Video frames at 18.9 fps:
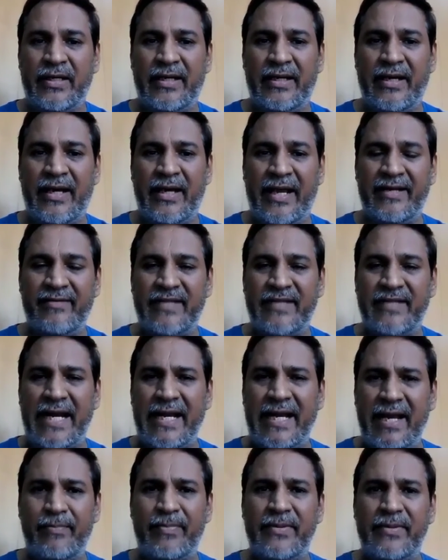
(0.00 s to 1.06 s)
And if
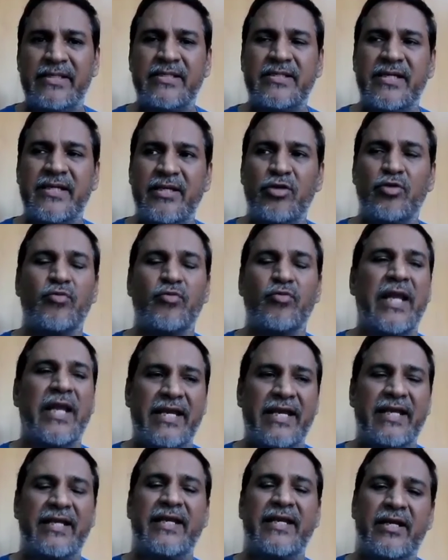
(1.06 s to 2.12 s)
that happens, then you will
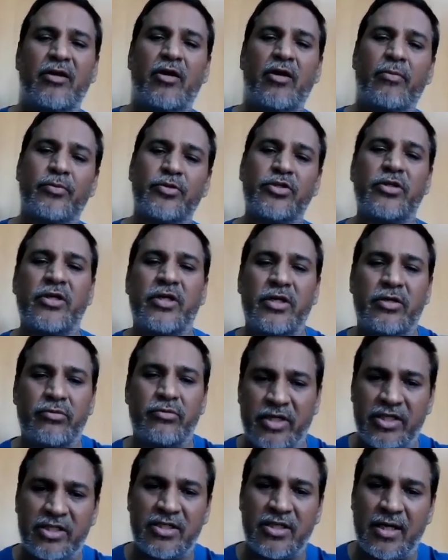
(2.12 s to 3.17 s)
again get an opportunity
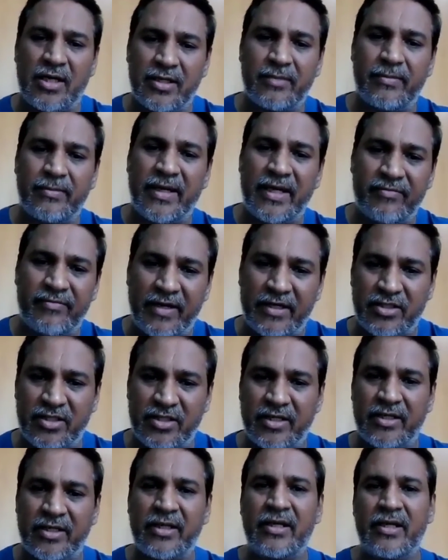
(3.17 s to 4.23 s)
to restart the
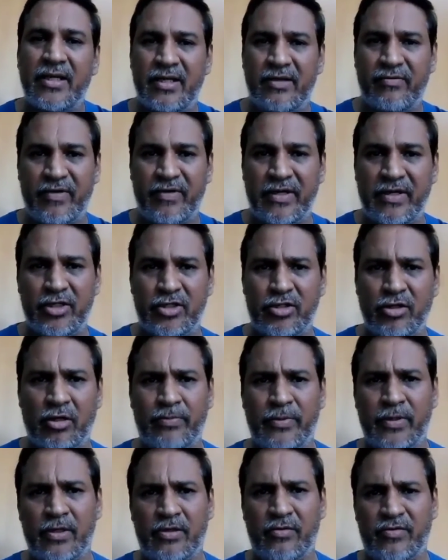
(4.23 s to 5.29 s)
manufacturing in a fairly
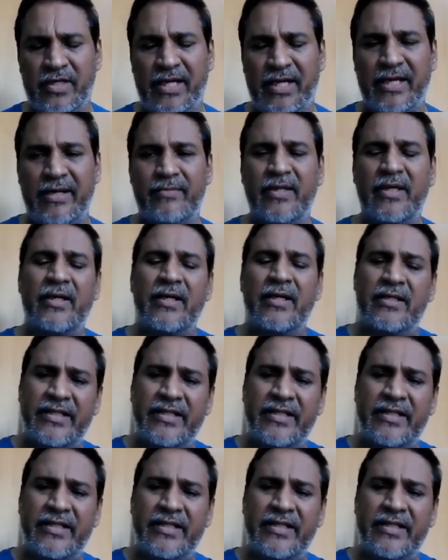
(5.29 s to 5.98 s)
short period of time.